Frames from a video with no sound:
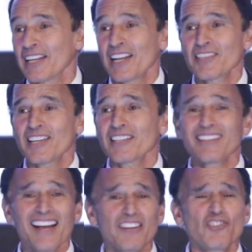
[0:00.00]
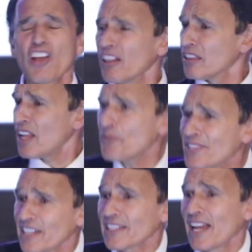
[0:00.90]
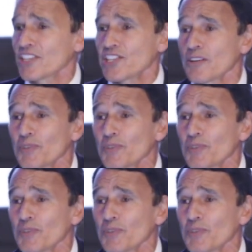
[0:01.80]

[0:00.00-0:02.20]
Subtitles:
And I say, doctors love technology.